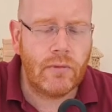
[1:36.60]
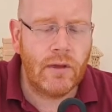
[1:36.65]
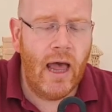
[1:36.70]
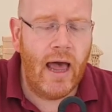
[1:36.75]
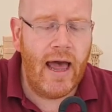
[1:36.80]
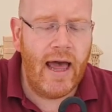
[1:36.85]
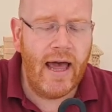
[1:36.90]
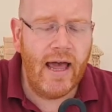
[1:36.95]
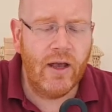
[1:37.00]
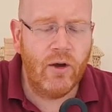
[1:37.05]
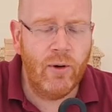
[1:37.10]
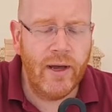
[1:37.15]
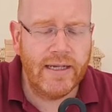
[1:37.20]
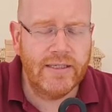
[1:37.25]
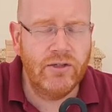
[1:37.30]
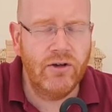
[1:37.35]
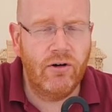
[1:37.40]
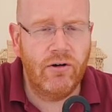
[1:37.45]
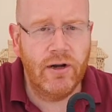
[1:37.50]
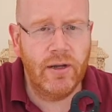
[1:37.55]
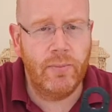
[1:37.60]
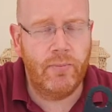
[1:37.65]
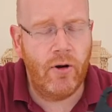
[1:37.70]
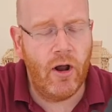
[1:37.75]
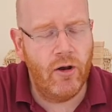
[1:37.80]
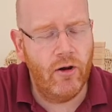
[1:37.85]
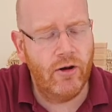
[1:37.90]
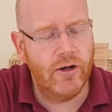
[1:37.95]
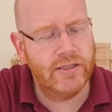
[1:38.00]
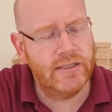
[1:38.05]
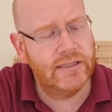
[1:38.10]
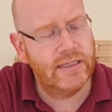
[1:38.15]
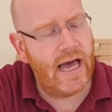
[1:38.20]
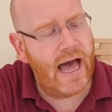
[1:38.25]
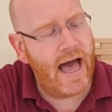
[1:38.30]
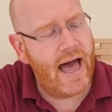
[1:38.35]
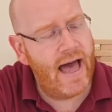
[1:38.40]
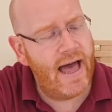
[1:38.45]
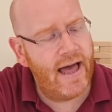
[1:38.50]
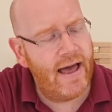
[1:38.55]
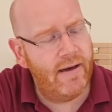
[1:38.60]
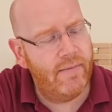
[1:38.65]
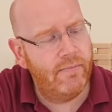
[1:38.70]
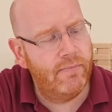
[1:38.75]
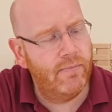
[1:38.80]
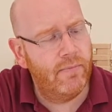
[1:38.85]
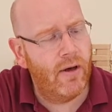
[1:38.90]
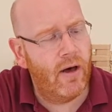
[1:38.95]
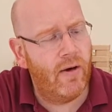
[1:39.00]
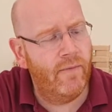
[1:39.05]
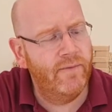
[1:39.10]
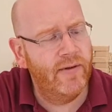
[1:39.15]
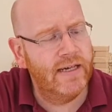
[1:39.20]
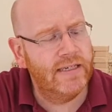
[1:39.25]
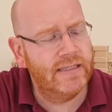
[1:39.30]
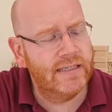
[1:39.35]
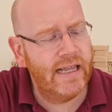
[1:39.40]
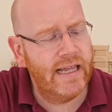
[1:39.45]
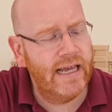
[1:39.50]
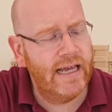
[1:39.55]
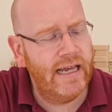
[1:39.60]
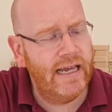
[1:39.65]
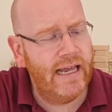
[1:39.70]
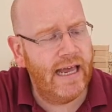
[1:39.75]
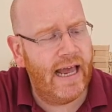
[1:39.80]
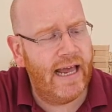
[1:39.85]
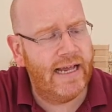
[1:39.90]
a quick tour of the product. Obviously